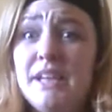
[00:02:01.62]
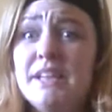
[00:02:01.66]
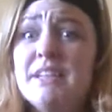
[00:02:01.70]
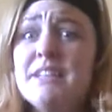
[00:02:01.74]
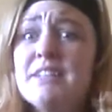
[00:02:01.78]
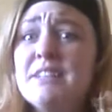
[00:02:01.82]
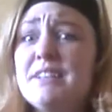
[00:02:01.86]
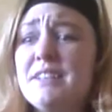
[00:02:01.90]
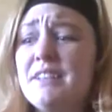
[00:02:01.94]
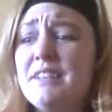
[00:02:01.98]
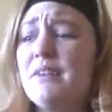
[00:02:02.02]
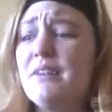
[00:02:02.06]
and
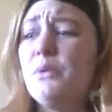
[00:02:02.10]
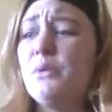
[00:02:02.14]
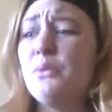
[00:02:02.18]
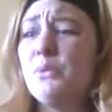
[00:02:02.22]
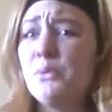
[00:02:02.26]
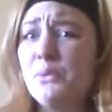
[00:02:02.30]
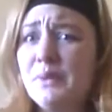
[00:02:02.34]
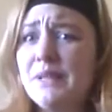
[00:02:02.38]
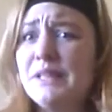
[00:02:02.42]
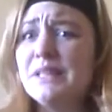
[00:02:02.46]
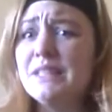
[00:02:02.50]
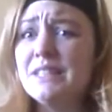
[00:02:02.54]
it's
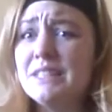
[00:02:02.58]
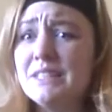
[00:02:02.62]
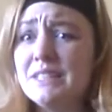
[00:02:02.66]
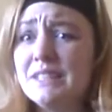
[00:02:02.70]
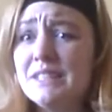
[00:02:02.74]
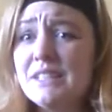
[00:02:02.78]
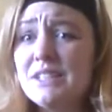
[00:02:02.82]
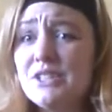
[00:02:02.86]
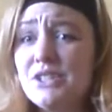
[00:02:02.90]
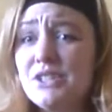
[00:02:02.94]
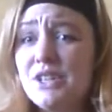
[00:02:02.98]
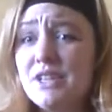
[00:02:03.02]
really
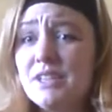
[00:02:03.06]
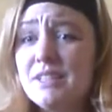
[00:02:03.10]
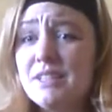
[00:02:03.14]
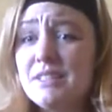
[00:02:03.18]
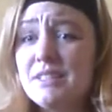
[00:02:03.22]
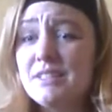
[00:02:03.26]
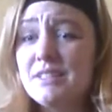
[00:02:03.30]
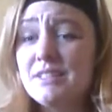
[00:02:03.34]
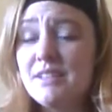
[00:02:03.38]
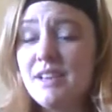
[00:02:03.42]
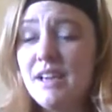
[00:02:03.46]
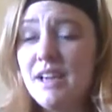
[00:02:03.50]

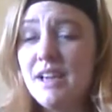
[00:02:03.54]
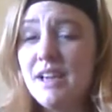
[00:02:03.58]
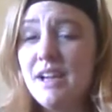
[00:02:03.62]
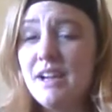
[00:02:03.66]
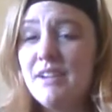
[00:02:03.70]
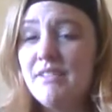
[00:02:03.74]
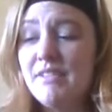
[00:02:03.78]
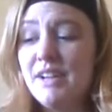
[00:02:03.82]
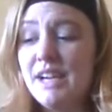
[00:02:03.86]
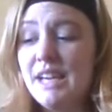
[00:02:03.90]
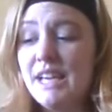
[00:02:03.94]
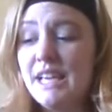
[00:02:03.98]
delicious.
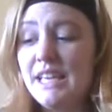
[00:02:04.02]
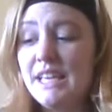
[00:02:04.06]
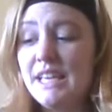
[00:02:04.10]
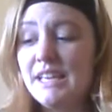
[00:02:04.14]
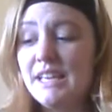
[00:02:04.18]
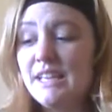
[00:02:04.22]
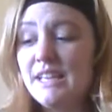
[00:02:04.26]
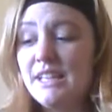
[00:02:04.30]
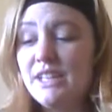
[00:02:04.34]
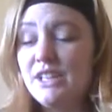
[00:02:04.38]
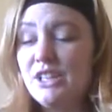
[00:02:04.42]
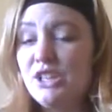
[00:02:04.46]
Like,
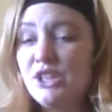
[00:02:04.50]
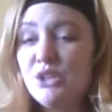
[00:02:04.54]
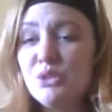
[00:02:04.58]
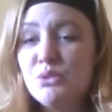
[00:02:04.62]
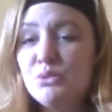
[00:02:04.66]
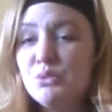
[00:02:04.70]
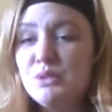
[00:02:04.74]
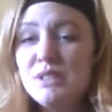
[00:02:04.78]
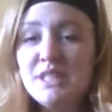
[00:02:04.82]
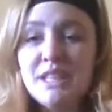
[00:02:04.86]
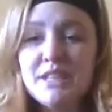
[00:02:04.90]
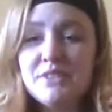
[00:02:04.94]

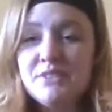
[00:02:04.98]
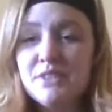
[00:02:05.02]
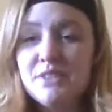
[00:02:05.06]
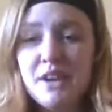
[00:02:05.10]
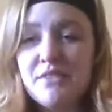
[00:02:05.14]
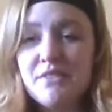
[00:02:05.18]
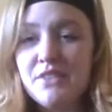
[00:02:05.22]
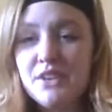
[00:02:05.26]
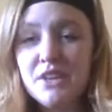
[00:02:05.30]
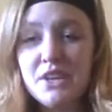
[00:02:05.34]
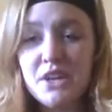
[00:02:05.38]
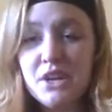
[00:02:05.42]
you would never
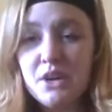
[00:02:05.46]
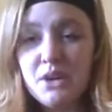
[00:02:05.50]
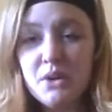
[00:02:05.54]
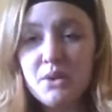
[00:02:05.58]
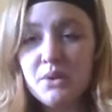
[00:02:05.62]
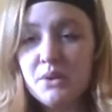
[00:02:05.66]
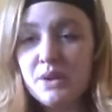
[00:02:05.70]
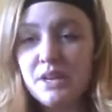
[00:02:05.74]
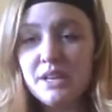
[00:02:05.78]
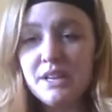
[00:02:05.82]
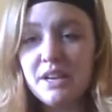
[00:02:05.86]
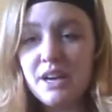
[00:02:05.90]
even
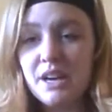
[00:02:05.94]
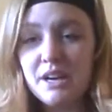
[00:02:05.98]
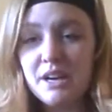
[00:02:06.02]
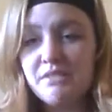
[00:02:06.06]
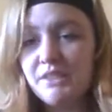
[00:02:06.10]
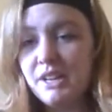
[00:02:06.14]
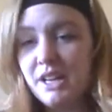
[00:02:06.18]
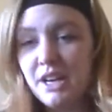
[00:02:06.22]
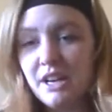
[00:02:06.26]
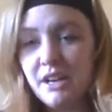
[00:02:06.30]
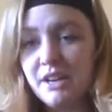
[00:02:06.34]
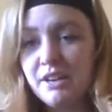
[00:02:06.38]
know an
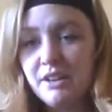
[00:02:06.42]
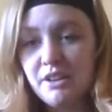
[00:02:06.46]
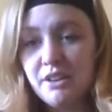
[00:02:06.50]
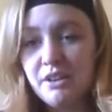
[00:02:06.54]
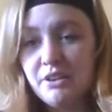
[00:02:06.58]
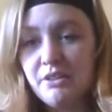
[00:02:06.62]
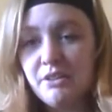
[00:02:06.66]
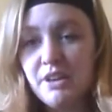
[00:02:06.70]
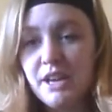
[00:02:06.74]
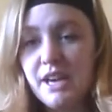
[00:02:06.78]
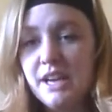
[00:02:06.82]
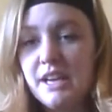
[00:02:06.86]

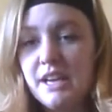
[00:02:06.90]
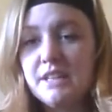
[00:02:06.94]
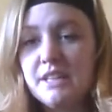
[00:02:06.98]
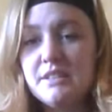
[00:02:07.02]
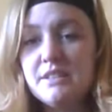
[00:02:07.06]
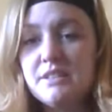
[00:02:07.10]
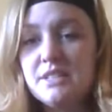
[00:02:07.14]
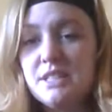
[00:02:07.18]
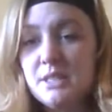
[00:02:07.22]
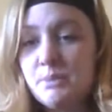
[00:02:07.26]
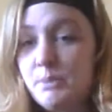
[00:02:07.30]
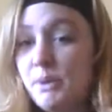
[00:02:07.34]
avocado
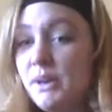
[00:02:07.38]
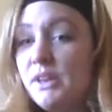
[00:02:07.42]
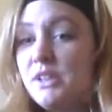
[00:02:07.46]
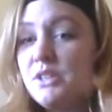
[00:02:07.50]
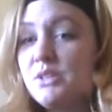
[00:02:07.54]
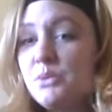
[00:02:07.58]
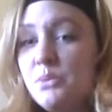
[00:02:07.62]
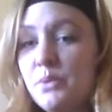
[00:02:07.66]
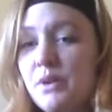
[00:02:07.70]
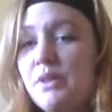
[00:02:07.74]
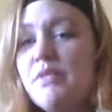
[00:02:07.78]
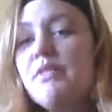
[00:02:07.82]
and
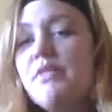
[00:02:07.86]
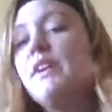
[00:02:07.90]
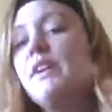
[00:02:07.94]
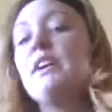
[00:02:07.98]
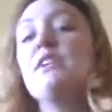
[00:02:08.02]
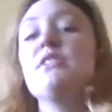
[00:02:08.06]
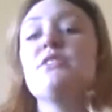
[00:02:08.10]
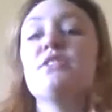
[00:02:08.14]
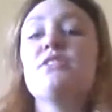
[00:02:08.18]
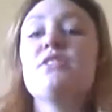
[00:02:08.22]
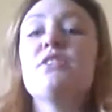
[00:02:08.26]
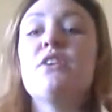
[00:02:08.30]
spinach were in
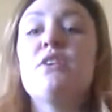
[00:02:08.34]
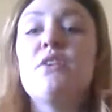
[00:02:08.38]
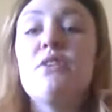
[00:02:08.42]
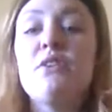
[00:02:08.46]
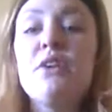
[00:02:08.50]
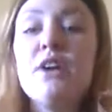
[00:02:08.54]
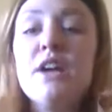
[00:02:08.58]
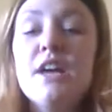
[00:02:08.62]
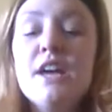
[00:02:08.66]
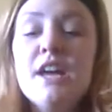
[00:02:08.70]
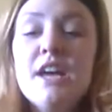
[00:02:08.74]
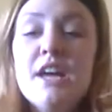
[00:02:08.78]
there. So,
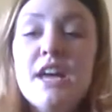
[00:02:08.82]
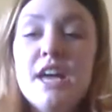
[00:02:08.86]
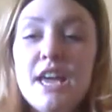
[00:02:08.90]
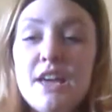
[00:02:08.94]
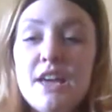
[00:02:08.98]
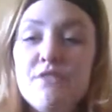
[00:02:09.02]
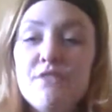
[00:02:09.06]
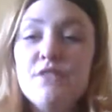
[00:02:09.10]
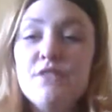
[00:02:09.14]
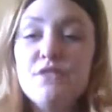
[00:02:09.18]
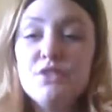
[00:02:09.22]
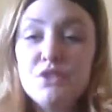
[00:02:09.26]

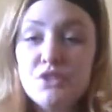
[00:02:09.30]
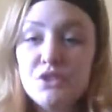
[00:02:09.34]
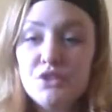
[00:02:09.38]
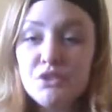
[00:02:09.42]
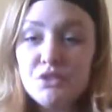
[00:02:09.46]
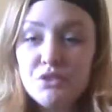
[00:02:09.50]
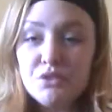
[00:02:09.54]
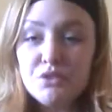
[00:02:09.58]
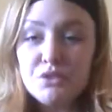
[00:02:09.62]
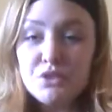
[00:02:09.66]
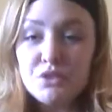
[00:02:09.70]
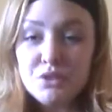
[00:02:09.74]
if you
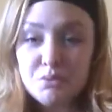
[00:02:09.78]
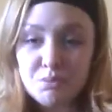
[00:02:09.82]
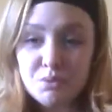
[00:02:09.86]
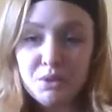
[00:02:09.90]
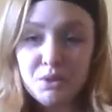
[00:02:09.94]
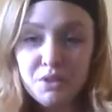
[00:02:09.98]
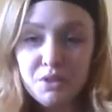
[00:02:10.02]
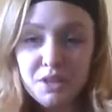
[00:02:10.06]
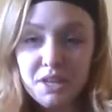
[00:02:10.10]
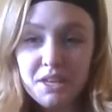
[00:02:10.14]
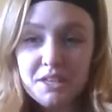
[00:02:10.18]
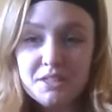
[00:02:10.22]
do
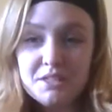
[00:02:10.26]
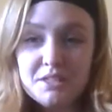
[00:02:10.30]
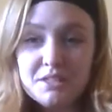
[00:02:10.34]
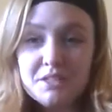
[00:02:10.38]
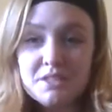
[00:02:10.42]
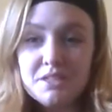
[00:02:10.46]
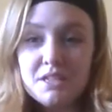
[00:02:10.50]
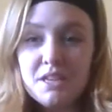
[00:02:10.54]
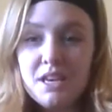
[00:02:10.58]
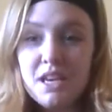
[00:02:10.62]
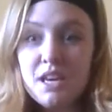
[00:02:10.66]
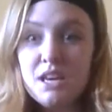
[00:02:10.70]

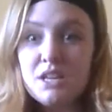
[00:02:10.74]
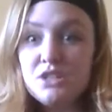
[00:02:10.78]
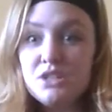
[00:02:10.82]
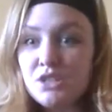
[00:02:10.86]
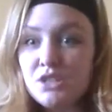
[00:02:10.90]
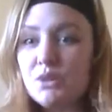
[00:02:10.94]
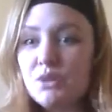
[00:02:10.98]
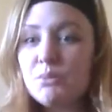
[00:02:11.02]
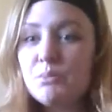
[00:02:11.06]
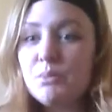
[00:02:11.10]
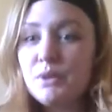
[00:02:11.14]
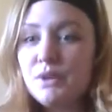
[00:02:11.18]
smoothies,
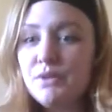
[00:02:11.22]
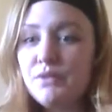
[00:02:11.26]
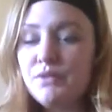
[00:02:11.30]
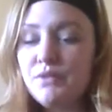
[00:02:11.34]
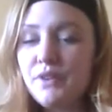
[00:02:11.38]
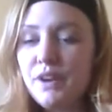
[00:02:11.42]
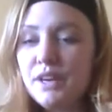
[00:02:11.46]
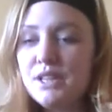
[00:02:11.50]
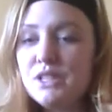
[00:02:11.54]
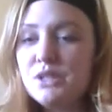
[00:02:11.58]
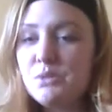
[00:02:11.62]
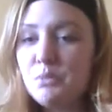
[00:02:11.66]
don't be
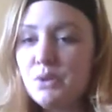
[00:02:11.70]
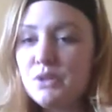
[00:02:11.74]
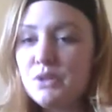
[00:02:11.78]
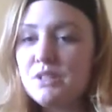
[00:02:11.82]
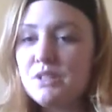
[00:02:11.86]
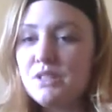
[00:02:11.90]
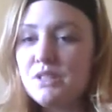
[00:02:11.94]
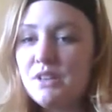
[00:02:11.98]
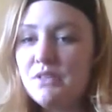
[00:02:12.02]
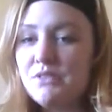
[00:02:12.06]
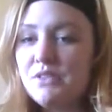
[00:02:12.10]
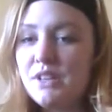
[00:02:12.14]
afraid to put
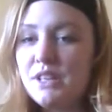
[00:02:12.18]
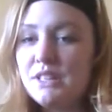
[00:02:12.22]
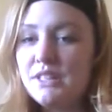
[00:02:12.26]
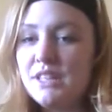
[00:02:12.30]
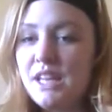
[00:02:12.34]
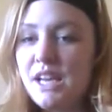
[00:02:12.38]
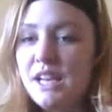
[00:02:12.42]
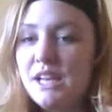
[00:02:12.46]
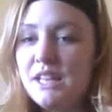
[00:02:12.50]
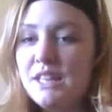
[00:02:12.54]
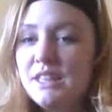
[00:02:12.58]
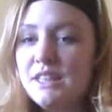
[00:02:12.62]
stuff like
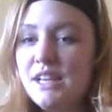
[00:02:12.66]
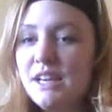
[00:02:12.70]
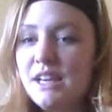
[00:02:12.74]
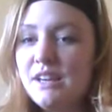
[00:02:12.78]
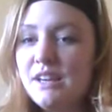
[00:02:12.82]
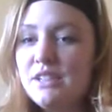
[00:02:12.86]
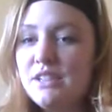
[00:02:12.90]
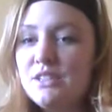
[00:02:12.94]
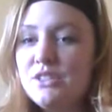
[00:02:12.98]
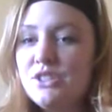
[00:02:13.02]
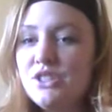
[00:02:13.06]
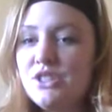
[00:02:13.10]
that in there.
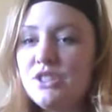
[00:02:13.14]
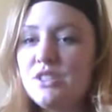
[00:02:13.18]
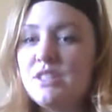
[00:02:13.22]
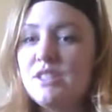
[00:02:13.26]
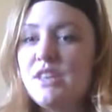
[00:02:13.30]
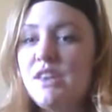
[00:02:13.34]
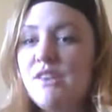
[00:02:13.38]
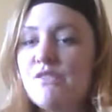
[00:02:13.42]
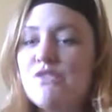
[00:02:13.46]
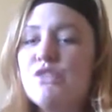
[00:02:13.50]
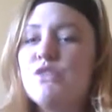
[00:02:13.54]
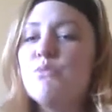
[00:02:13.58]
It just
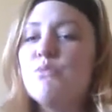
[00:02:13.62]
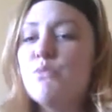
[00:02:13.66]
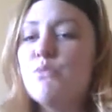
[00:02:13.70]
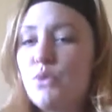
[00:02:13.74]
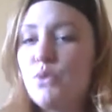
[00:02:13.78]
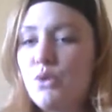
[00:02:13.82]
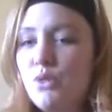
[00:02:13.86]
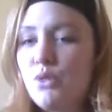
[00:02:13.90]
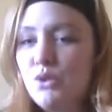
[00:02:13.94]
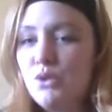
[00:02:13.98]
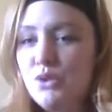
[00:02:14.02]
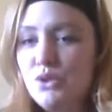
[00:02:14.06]
gives you
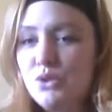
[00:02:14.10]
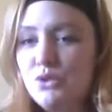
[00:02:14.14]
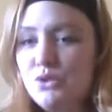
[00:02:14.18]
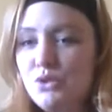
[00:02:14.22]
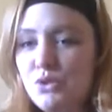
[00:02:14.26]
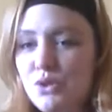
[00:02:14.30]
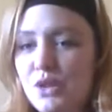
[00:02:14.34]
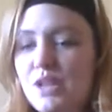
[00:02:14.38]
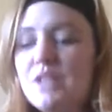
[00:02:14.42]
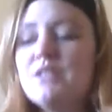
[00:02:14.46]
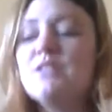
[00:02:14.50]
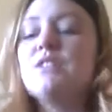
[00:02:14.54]
more of the
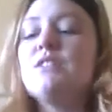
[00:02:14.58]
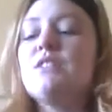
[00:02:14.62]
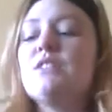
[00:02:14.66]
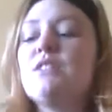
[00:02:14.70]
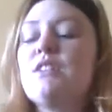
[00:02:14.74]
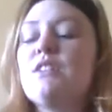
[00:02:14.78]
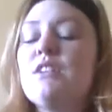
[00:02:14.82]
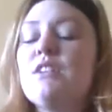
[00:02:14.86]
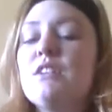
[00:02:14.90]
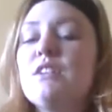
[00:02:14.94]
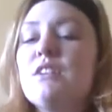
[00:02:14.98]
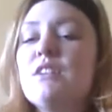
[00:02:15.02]
nutrients
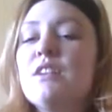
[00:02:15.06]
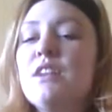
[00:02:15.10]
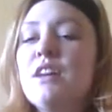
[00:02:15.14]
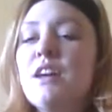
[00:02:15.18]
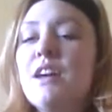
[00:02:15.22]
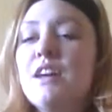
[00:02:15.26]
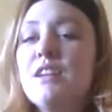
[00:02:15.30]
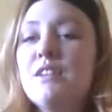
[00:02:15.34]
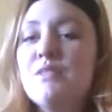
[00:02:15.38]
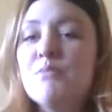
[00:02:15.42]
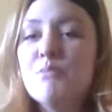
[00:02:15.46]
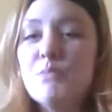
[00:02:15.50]

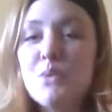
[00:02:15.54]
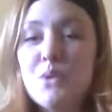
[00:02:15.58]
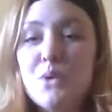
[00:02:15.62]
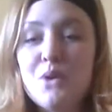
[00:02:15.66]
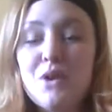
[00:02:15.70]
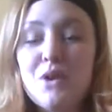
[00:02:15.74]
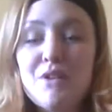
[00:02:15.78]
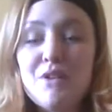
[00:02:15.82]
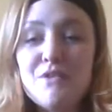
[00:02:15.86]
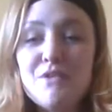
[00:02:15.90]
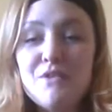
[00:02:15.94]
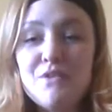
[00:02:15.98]
and
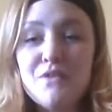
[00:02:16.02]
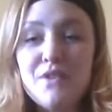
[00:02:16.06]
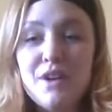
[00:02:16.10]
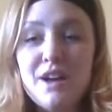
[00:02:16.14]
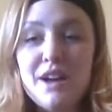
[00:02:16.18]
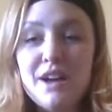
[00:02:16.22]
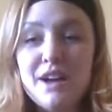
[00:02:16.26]
more of